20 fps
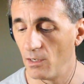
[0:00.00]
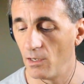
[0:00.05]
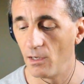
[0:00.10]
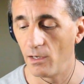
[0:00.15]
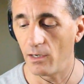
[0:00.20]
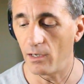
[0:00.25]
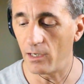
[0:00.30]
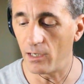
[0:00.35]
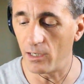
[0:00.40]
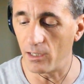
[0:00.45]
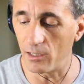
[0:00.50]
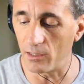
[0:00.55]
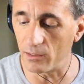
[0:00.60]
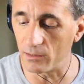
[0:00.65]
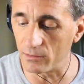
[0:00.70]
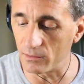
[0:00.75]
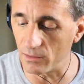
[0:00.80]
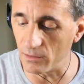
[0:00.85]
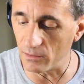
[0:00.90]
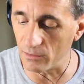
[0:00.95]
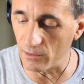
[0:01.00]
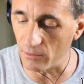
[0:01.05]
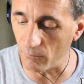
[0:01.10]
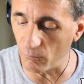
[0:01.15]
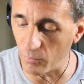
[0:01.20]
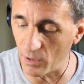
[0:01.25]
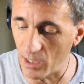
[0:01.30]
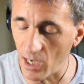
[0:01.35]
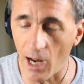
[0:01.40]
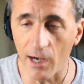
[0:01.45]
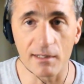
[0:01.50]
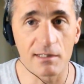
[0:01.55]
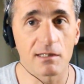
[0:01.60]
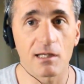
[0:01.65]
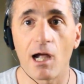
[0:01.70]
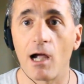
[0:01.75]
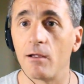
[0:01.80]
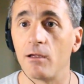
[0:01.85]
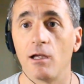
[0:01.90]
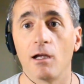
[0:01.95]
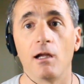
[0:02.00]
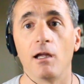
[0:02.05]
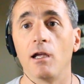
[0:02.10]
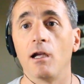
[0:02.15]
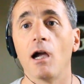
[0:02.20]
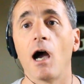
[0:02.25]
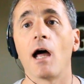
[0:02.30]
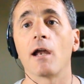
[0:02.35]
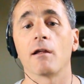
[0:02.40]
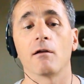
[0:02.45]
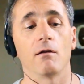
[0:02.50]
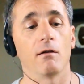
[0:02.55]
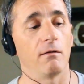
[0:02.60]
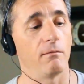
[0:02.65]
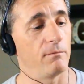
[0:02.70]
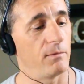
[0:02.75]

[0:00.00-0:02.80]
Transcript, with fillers: We got to stop. You got to.